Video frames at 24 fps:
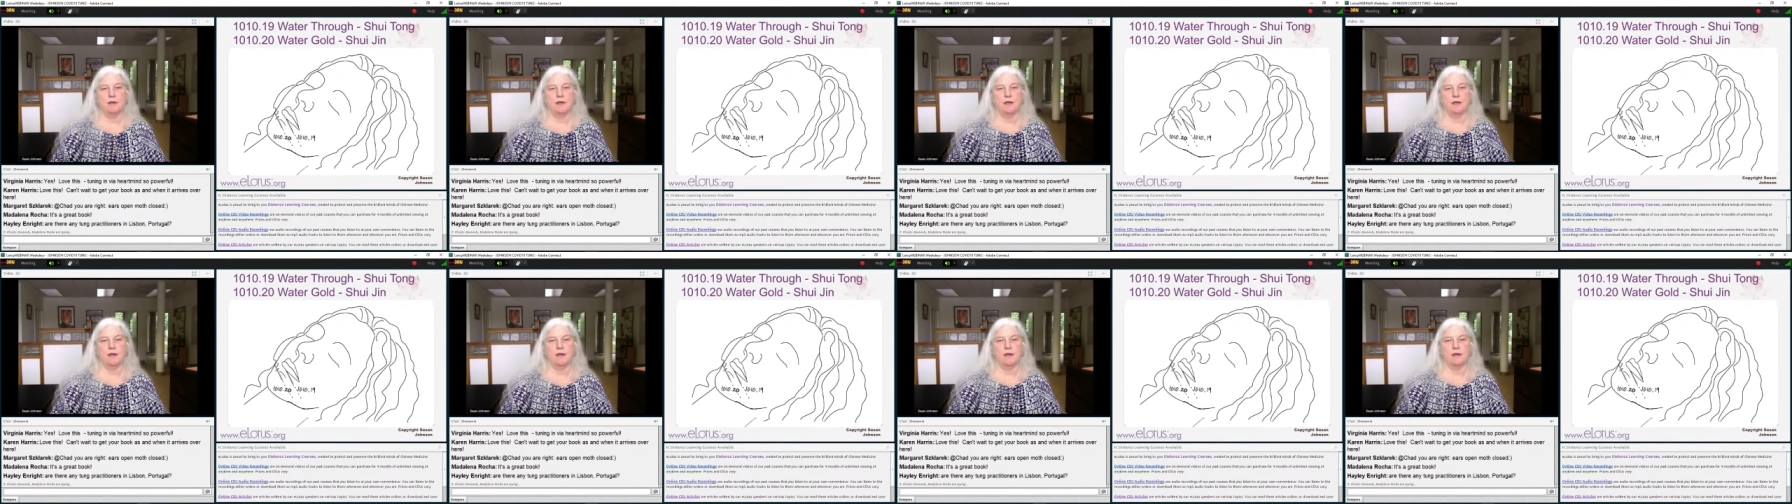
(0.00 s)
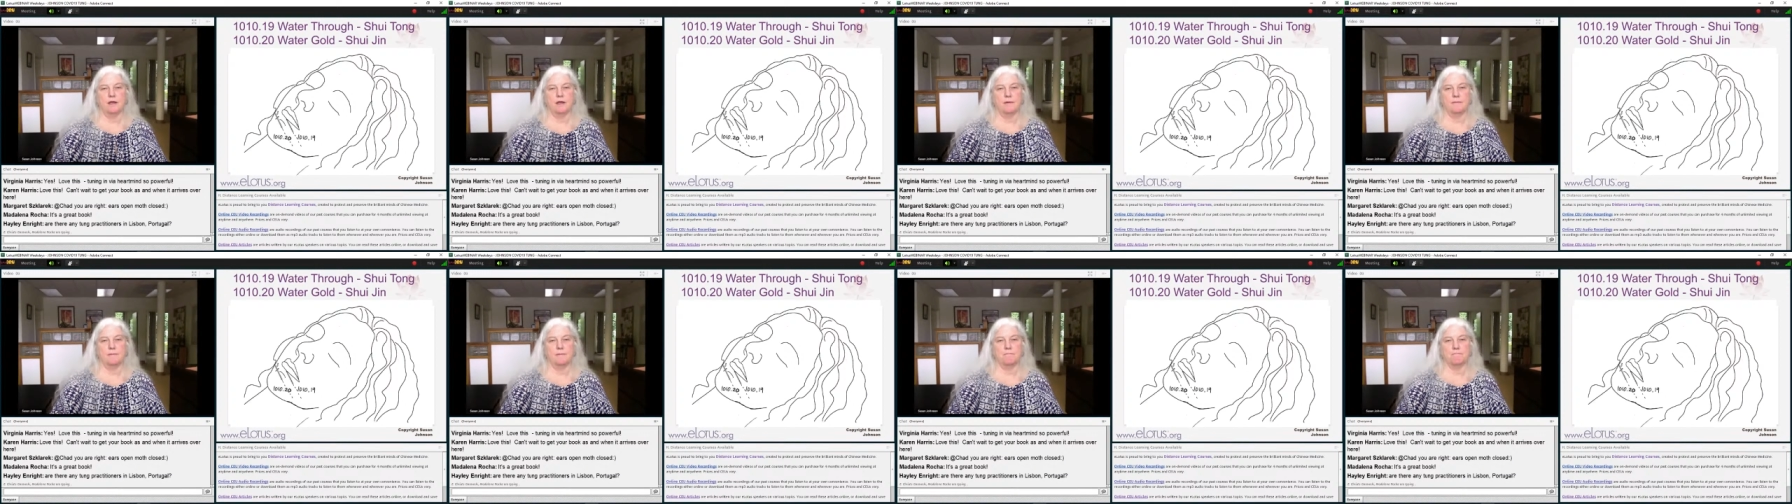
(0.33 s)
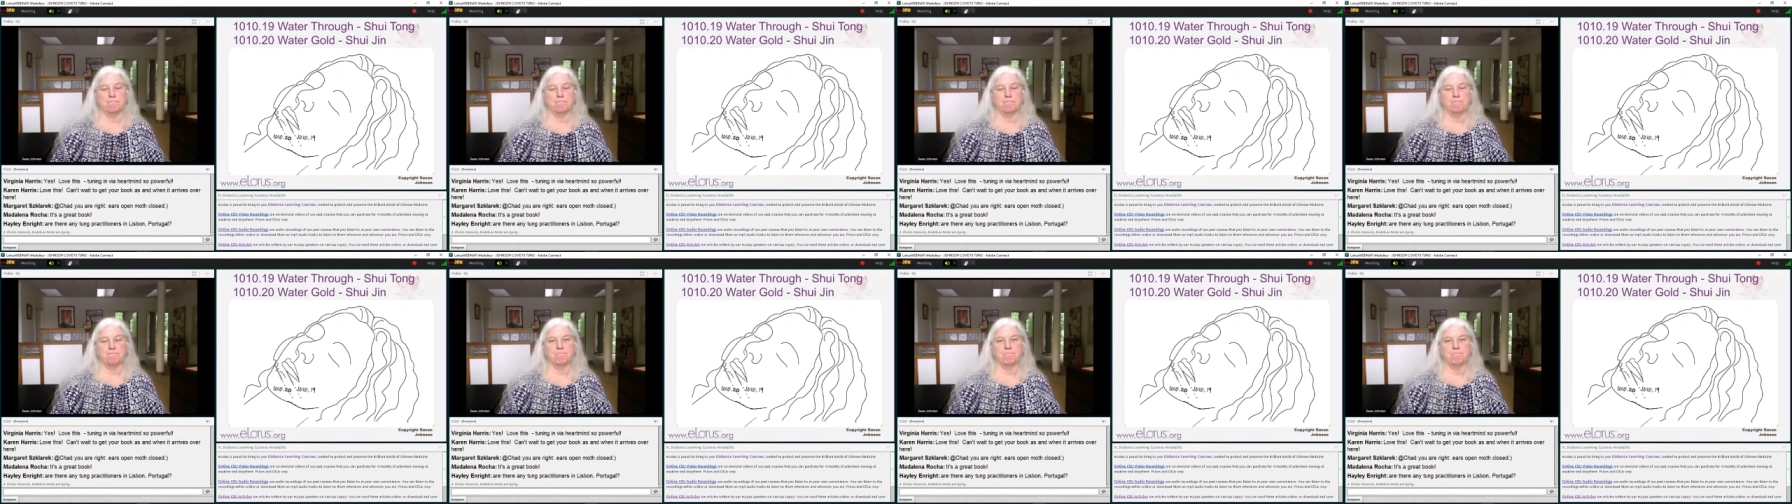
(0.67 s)

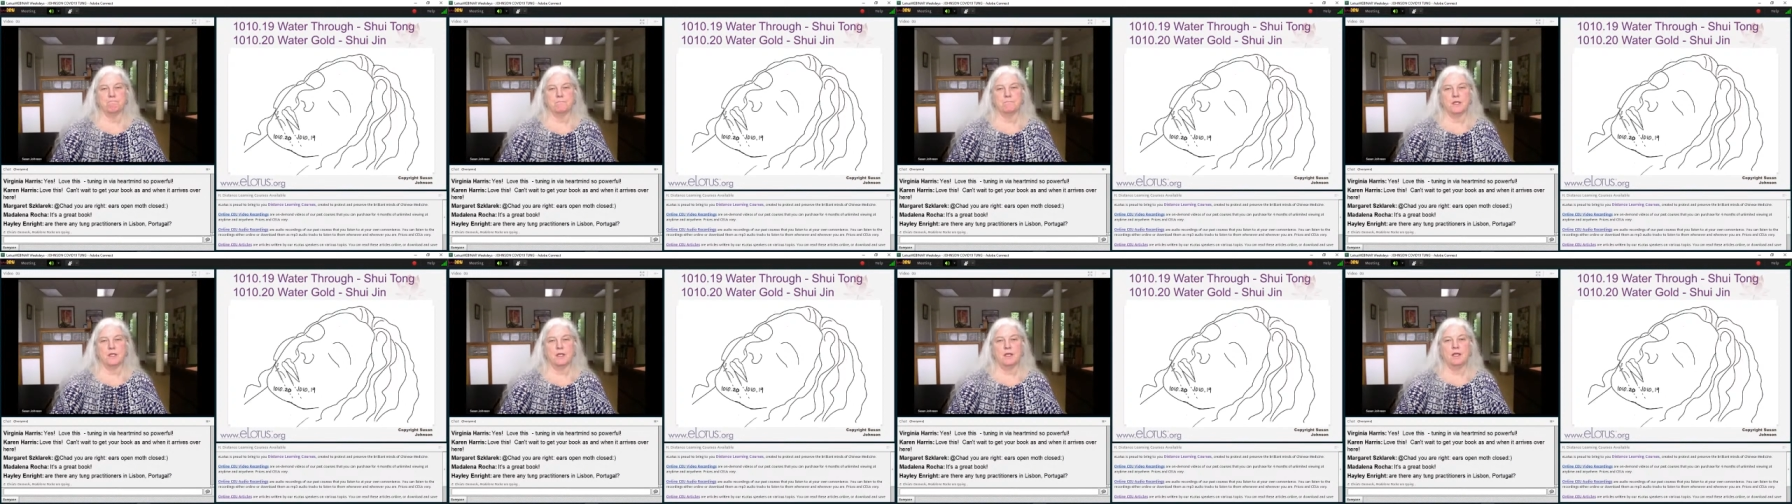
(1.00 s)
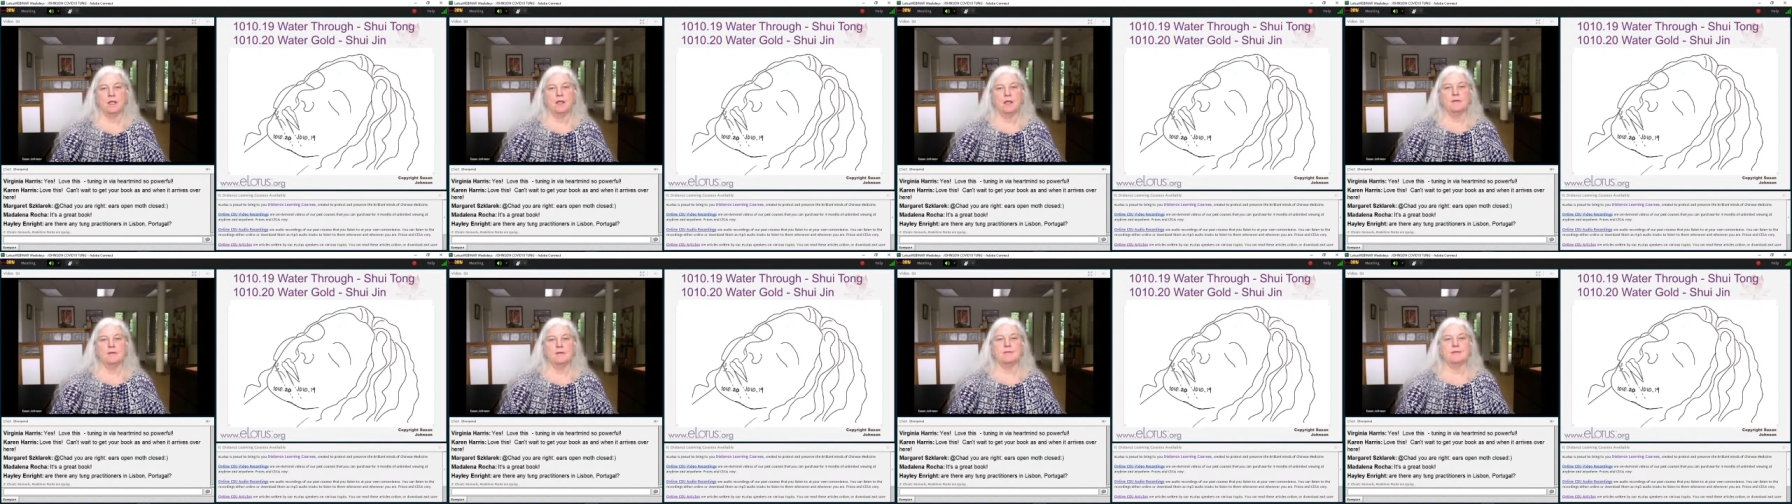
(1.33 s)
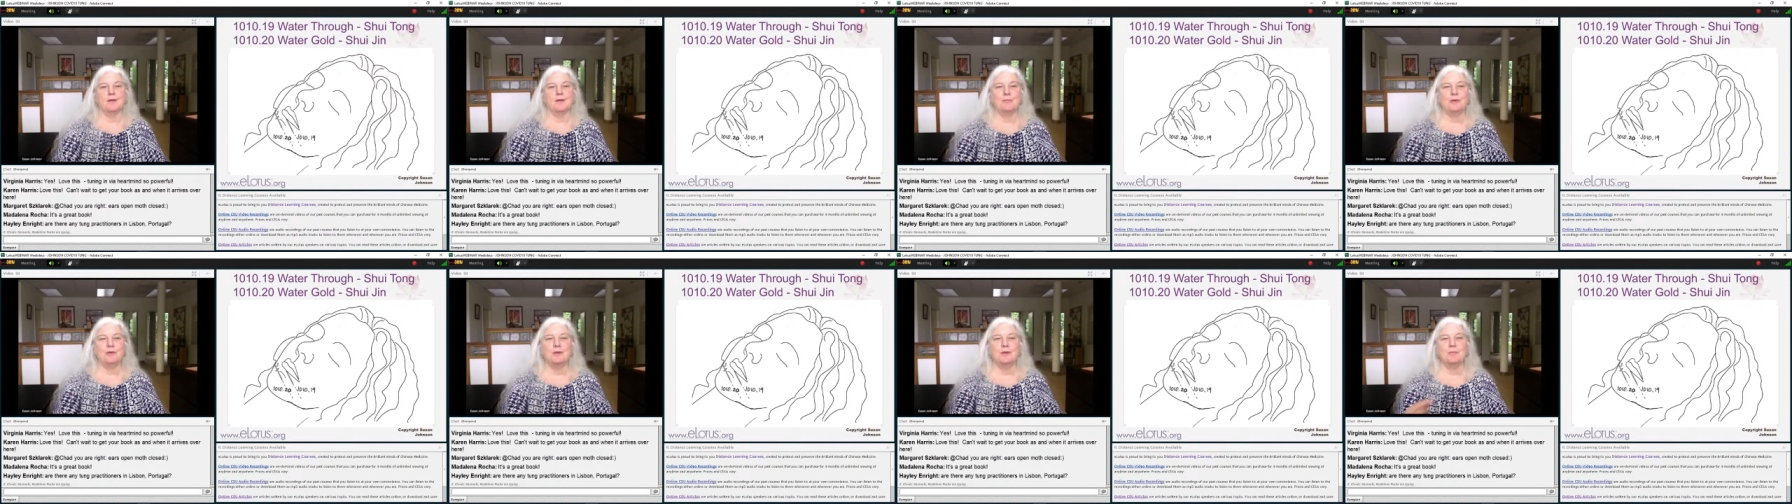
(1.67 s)
Um,
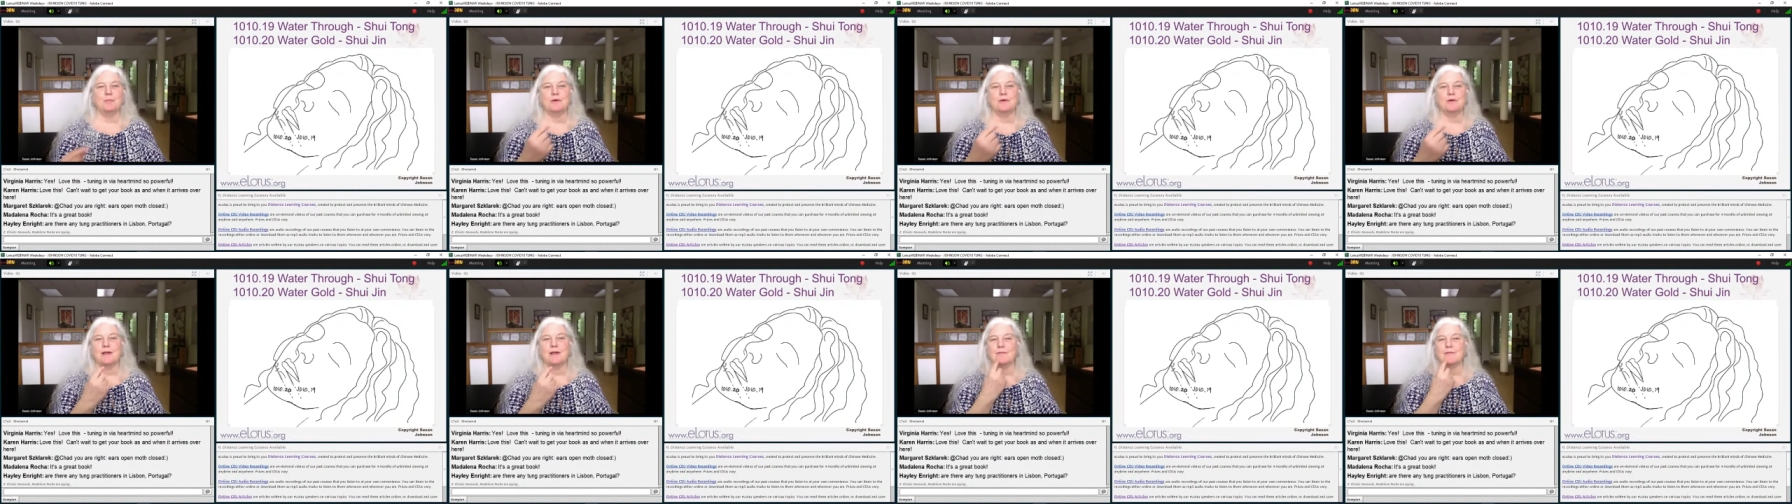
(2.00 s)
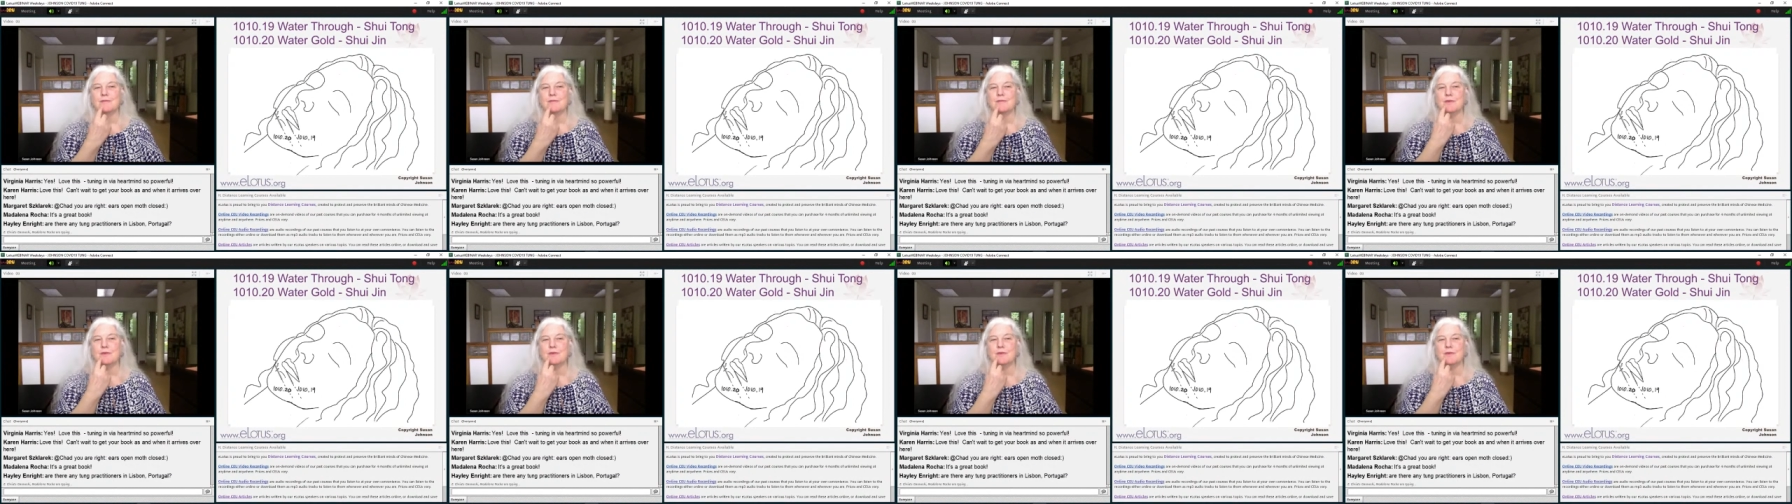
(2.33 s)
some people have a